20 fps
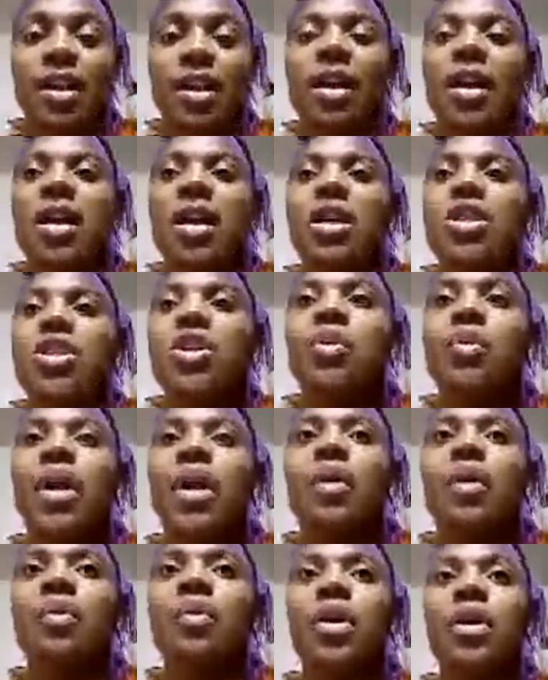So what I
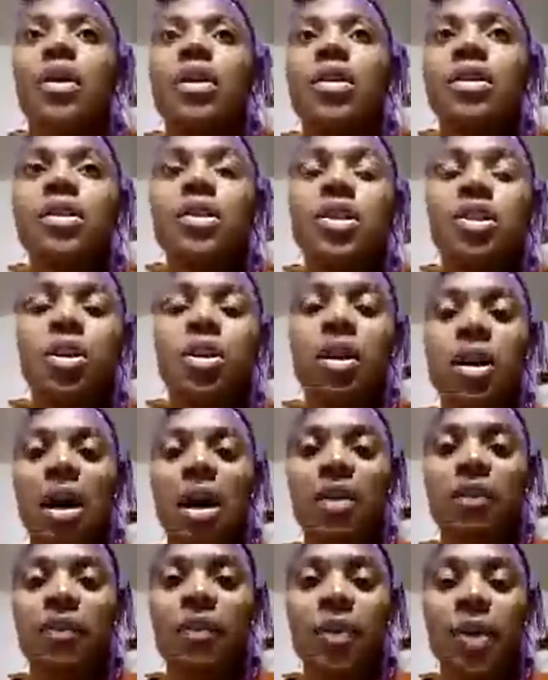wanted to start off
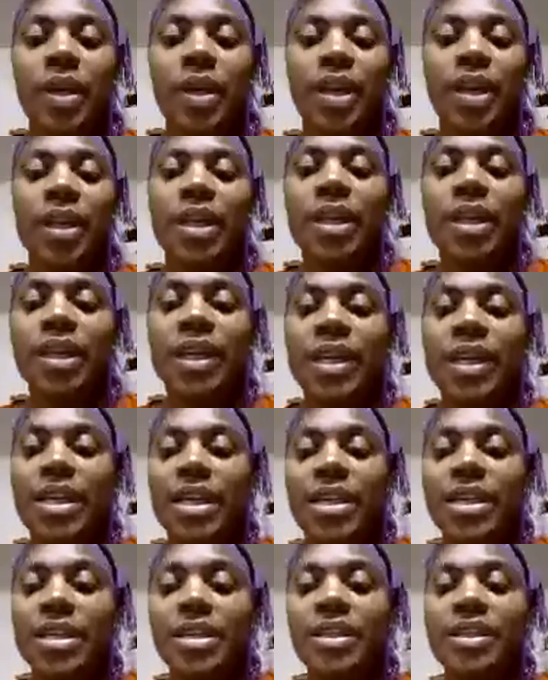with
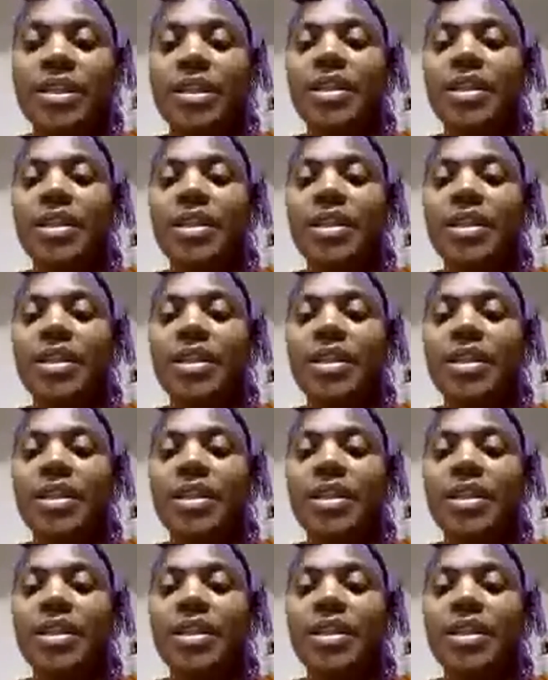is